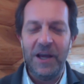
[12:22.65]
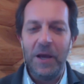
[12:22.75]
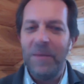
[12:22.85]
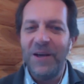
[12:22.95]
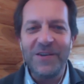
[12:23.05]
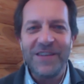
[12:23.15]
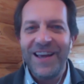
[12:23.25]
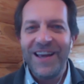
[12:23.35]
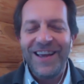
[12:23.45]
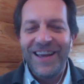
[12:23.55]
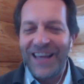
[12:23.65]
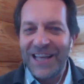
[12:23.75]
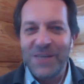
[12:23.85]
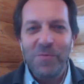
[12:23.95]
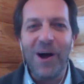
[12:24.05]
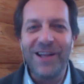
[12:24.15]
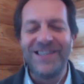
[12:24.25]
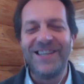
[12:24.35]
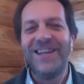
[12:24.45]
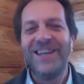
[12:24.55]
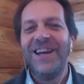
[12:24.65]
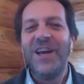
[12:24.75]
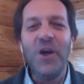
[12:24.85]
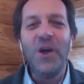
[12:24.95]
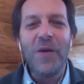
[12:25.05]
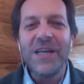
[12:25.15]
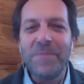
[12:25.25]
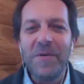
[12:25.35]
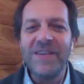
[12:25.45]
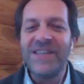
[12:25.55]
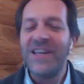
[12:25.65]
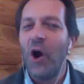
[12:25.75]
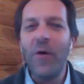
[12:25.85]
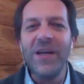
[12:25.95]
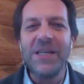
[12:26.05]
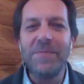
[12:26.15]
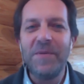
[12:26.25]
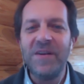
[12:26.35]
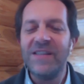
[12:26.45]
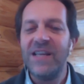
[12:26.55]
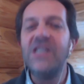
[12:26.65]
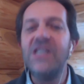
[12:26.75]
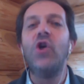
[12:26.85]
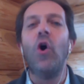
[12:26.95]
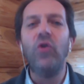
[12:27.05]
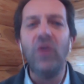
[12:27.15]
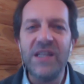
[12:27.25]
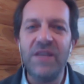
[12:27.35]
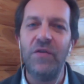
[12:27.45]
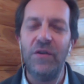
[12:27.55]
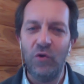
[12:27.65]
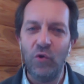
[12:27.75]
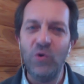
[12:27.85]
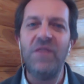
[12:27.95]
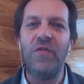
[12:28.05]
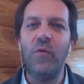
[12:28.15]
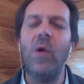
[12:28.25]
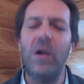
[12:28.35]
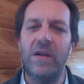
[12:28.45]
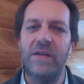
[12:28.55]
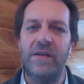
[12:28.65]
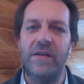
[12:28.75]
Because guess what? Your experience and her experience is totally different, two different worlds.